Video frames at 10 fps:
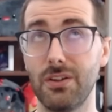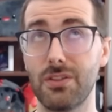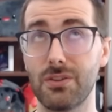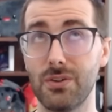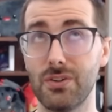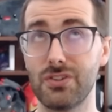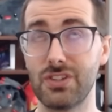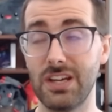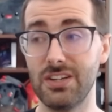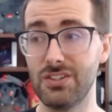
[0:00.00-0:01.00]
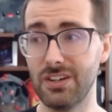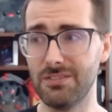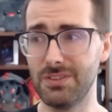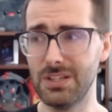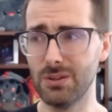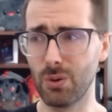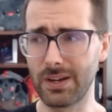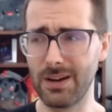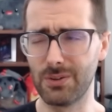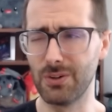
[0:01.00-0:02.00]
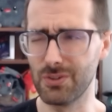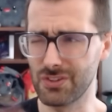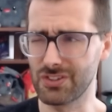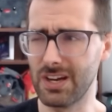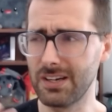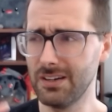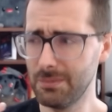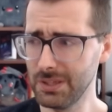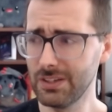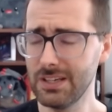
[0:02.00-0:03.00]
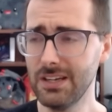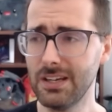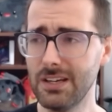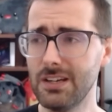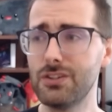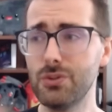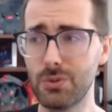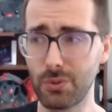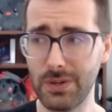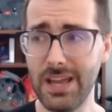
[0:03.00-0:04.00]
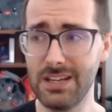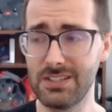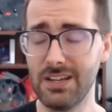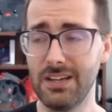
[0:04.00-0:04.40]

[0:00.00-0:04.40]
third stage of the Lore Counter Urza Saga ability to create